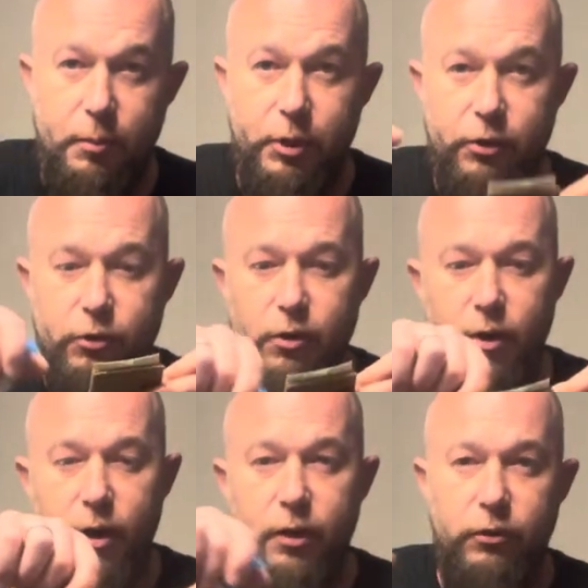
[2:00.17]
picture
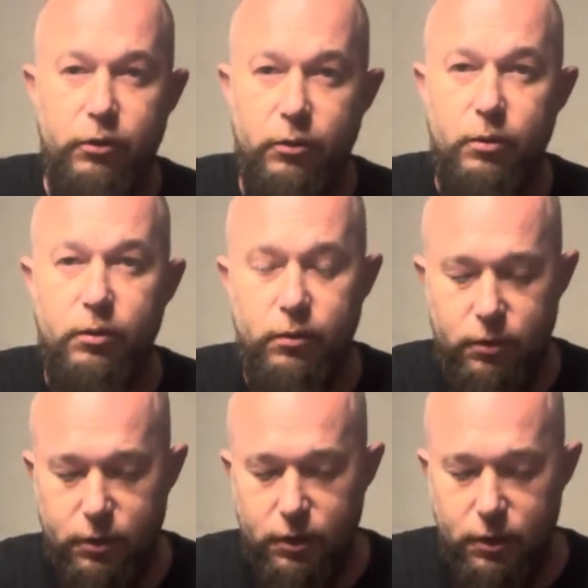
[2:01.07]
onto
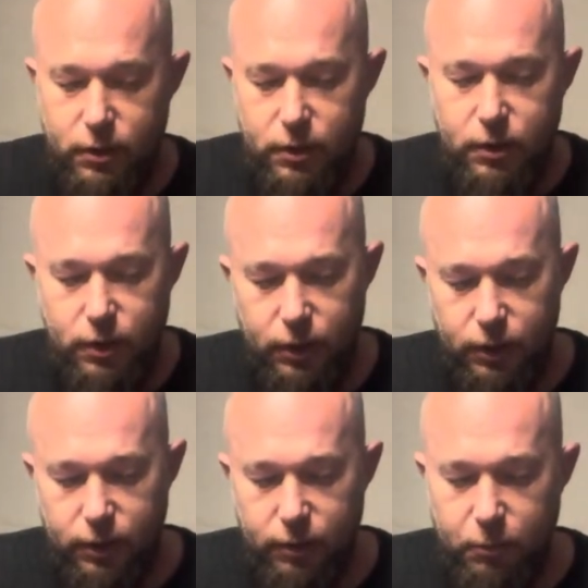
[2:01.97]

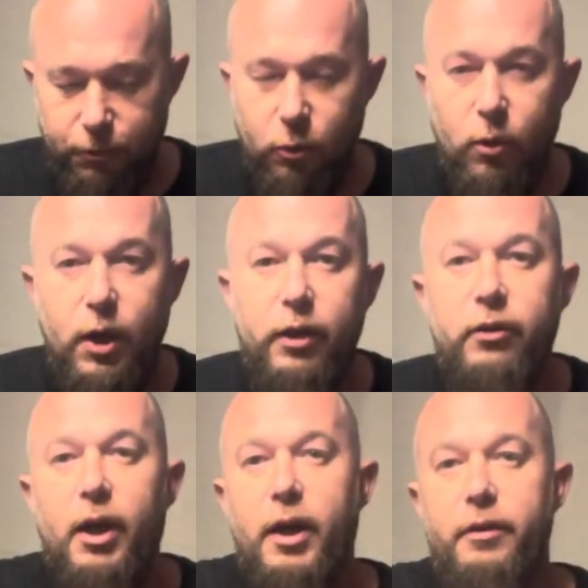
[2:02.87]
before I
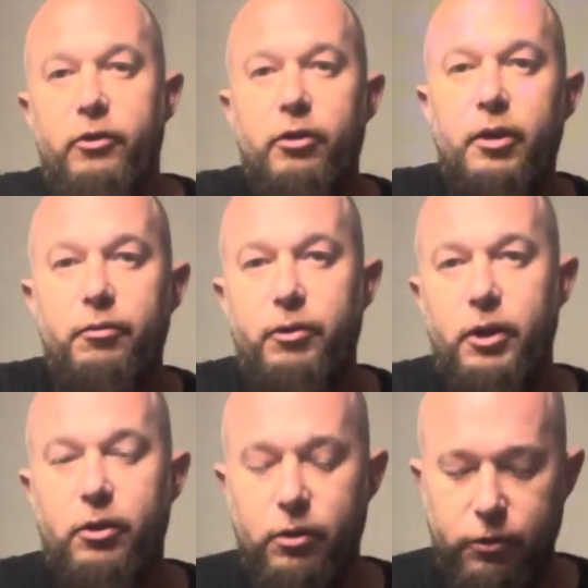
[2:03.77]
tie the chicken feet
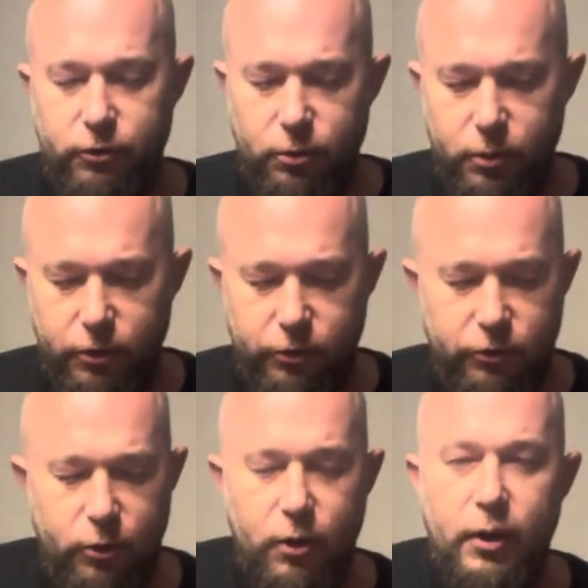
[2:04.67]
curse to it, just
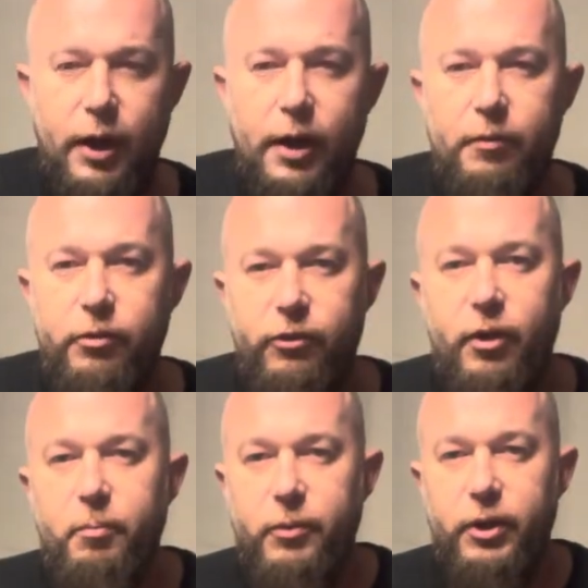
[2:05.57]
so I'll have
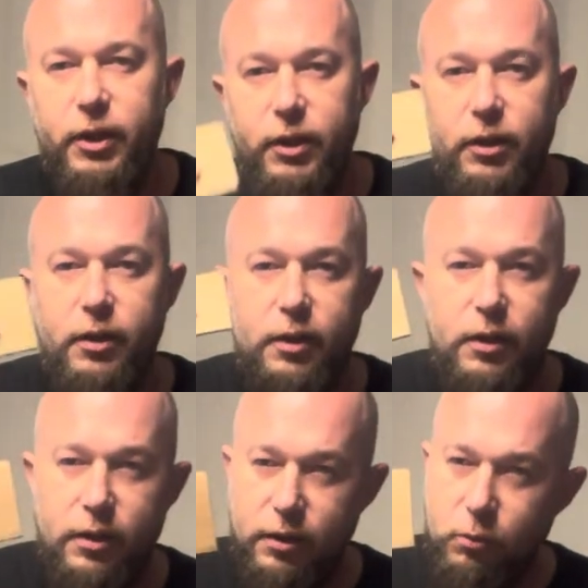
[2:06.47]
something
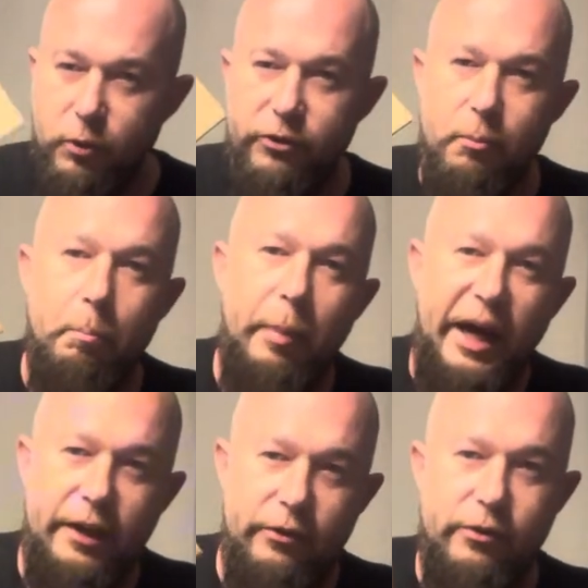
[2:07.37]
with some
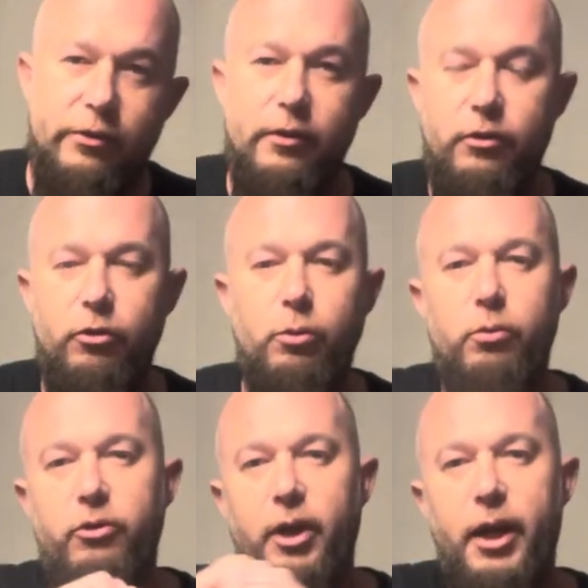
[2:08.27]
base to
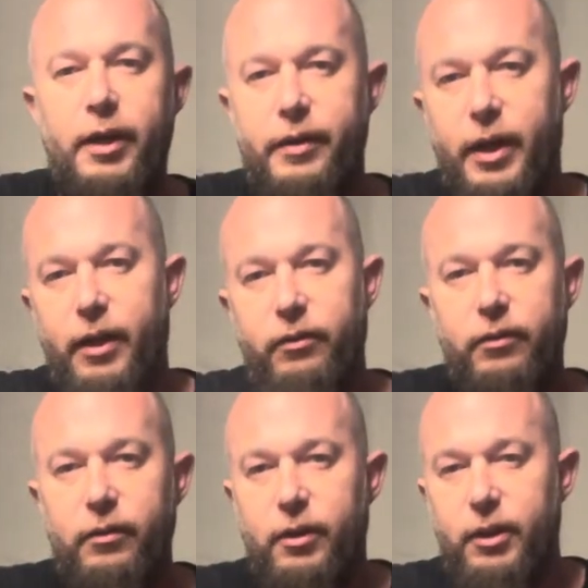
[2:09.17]
tie that
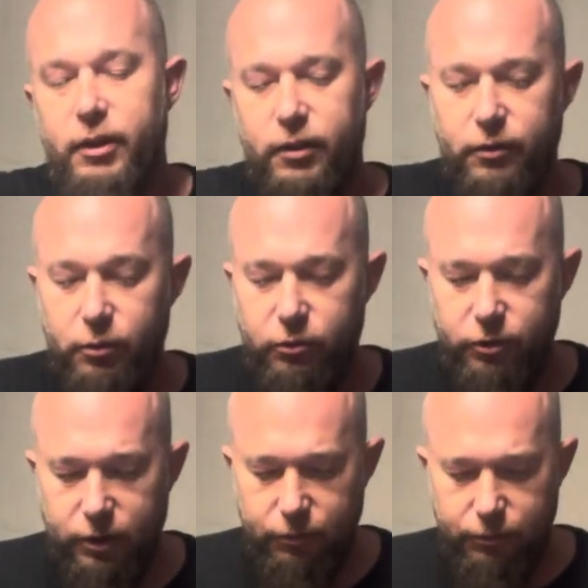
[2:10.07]
those
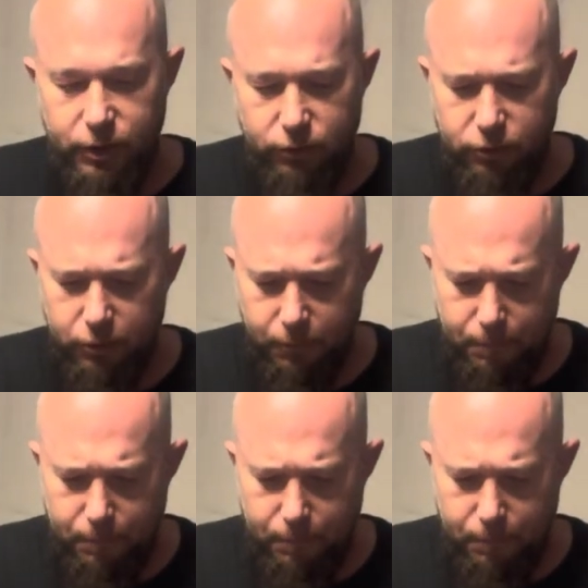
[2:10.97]
chicken feet to.